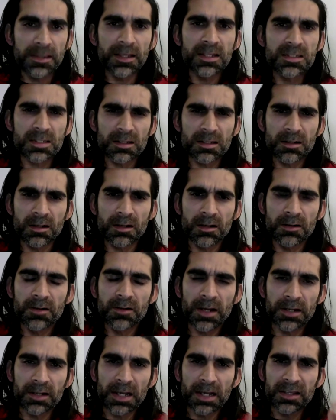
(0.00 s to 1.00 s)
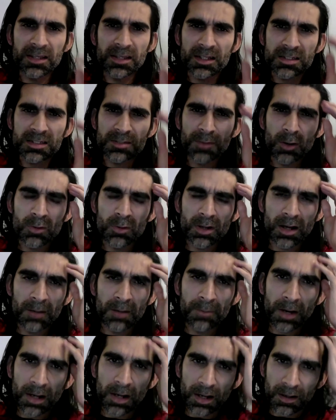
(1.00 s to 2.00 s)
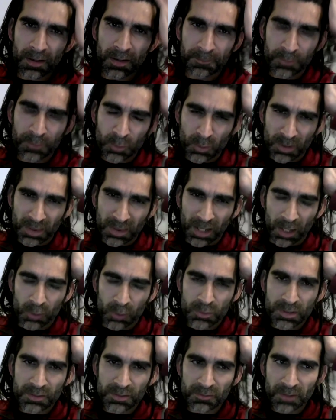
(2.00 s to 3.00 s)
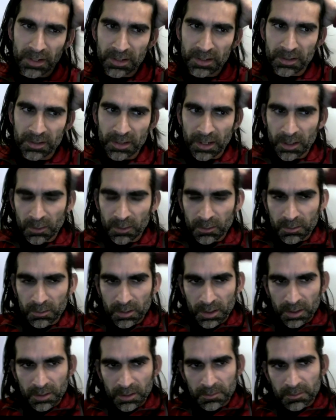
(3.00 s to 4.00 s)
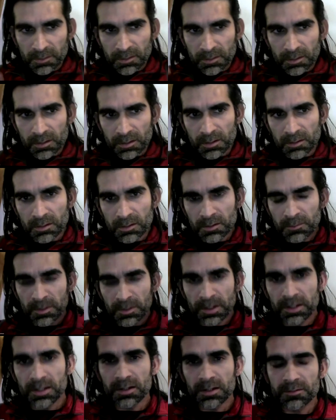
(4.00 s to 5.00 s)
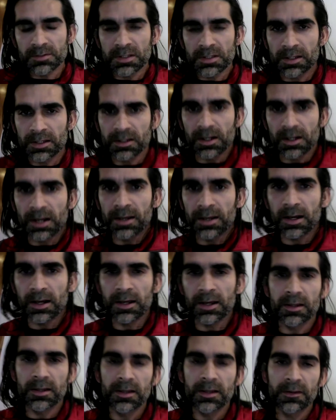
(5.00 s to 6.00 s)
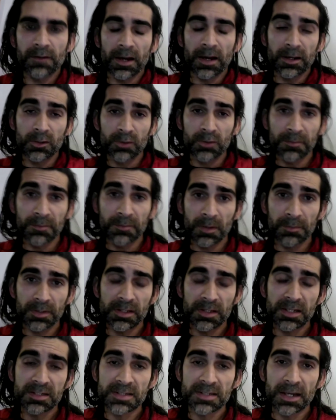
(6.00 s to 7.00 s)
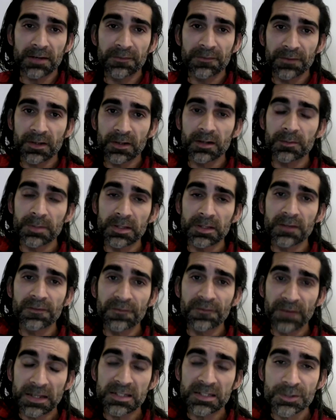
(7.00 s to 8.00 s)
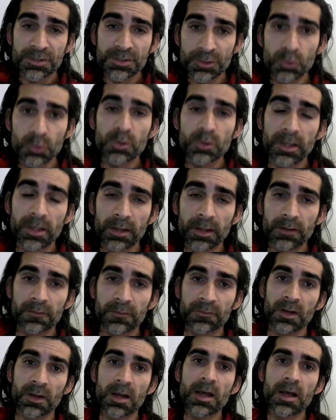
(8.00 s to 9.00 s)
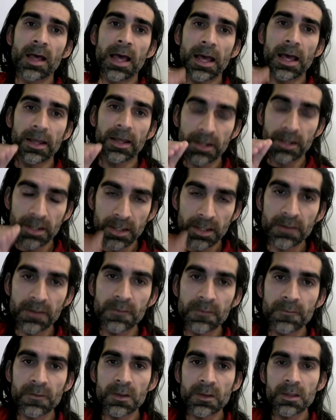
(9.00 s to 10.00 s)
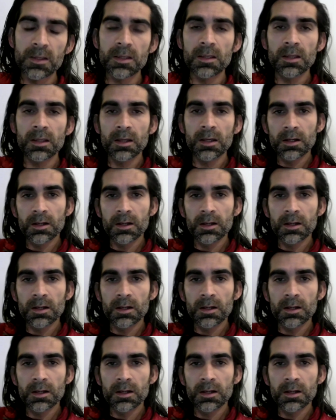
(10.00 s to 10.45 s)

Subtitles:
I think it's right. I think it's about up to 1,000 right now. Maria, like I don't remember the exact figure, but the feds do give an EV